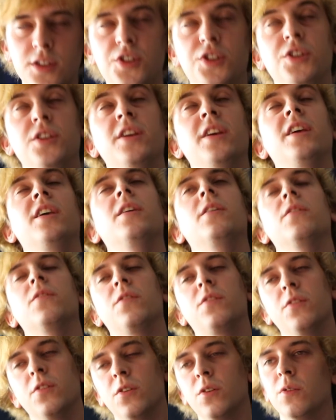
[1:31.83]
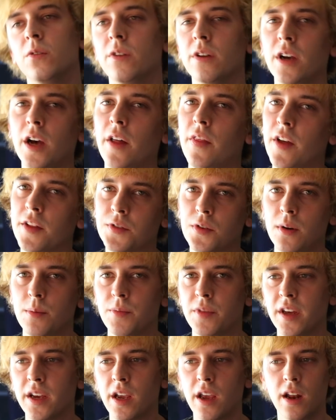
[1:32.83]
Jeez, dude. Yeah, that's what I'm
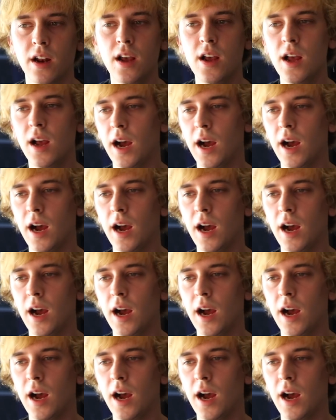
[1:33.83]
thinking.